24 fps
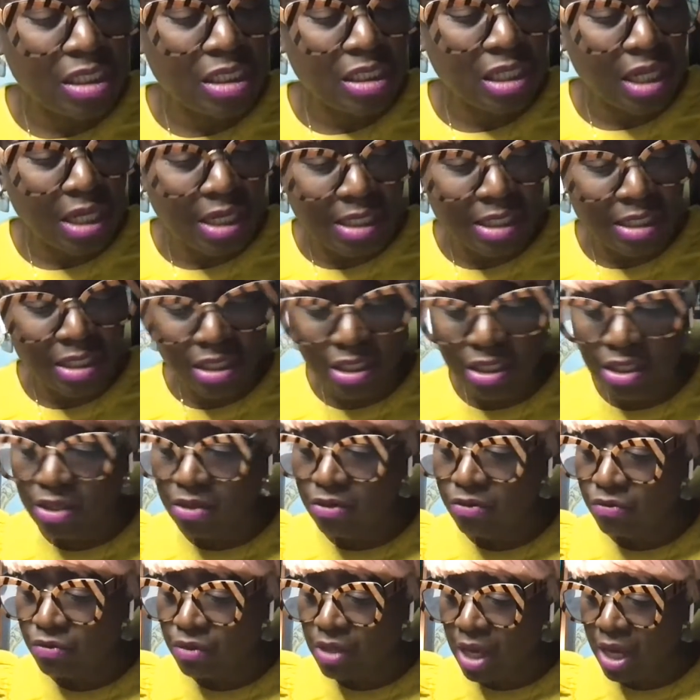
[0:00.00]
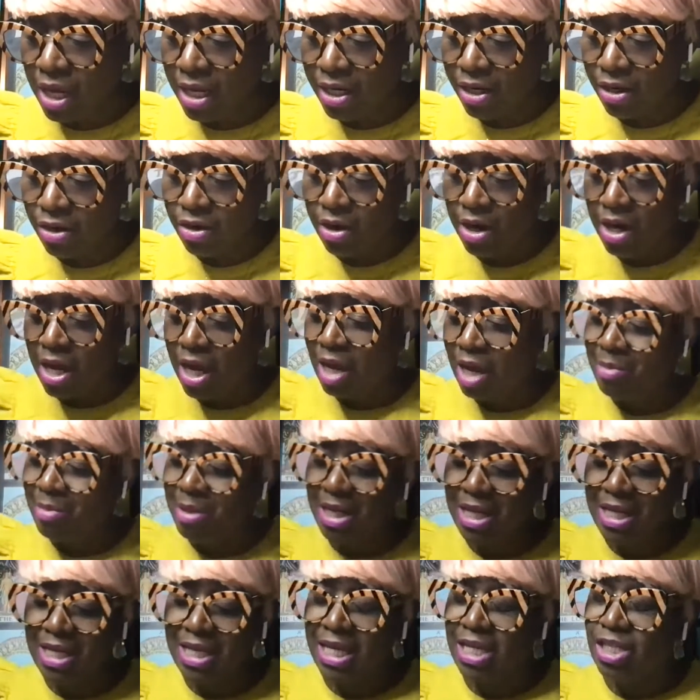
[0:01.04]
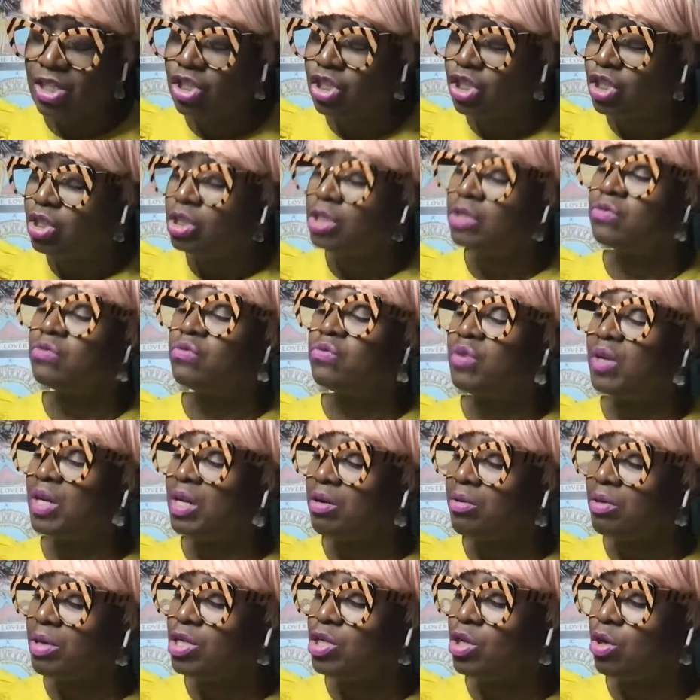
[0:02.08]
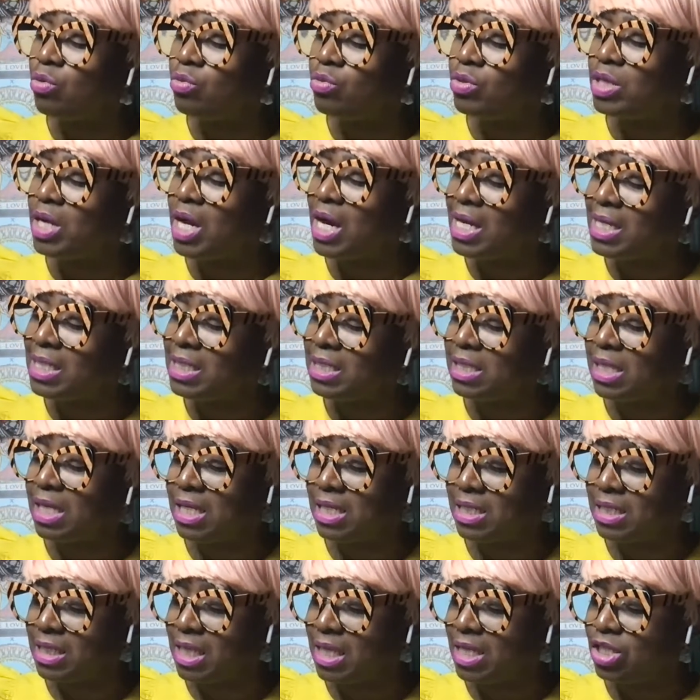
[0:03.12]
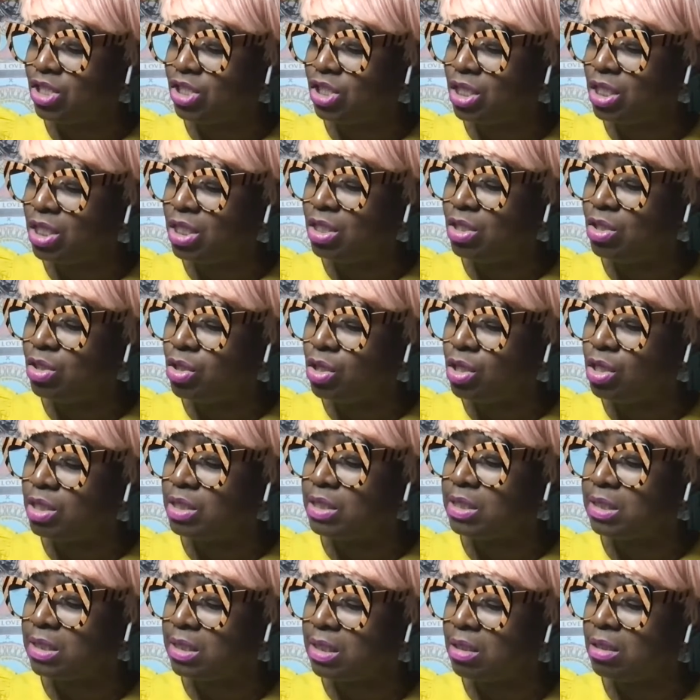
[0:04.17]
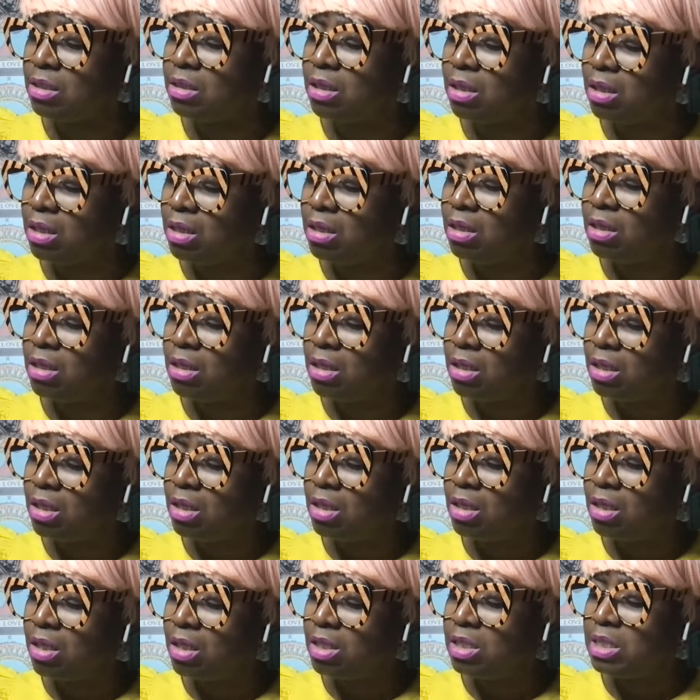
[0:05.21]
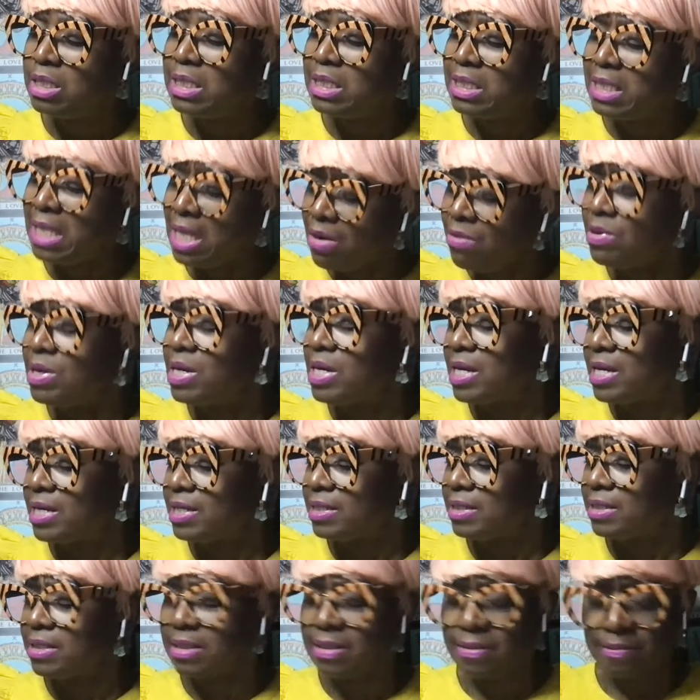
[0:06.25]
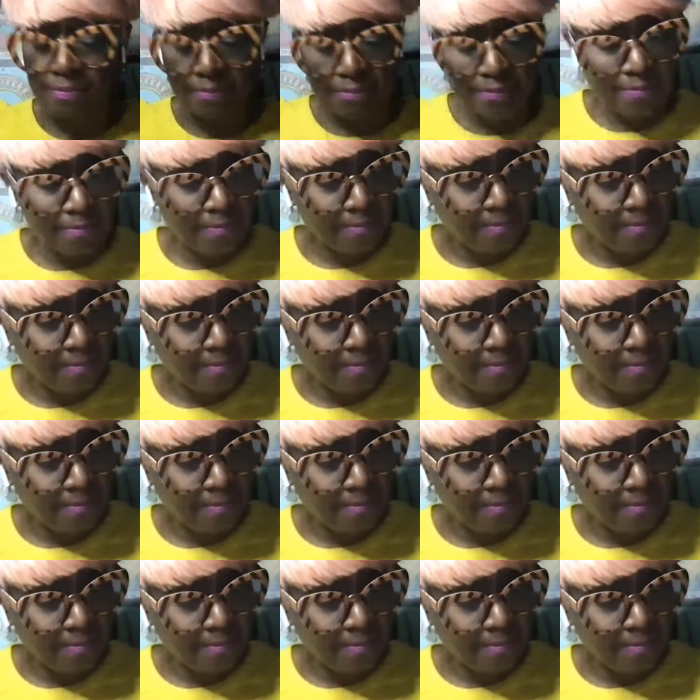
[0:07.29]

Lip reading: stunt flyer. I mean, again, she looks very no nonsense. Like she looks serious.